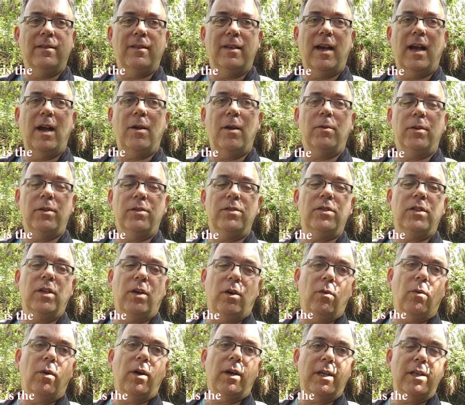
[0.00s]
I would
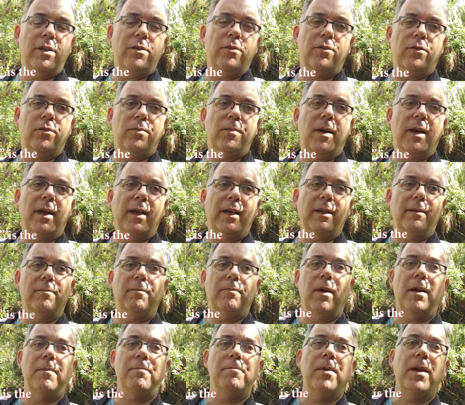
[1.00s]
still want to use my,
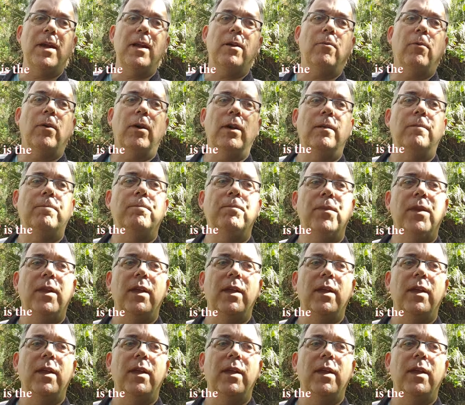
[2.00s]
my big one